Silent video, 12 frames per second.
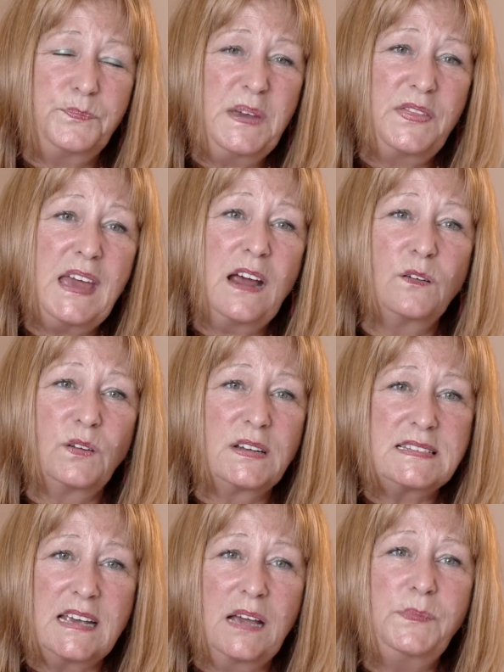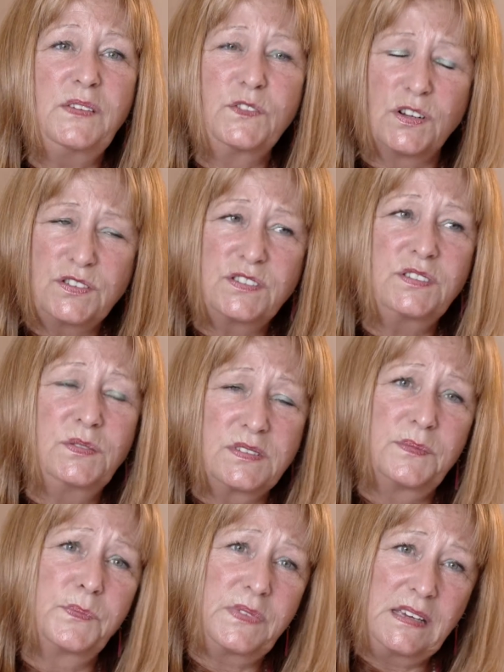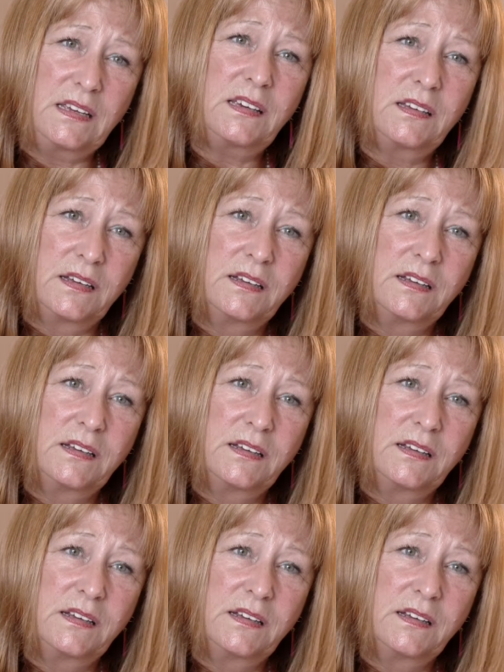be there all the time. You've got to do something.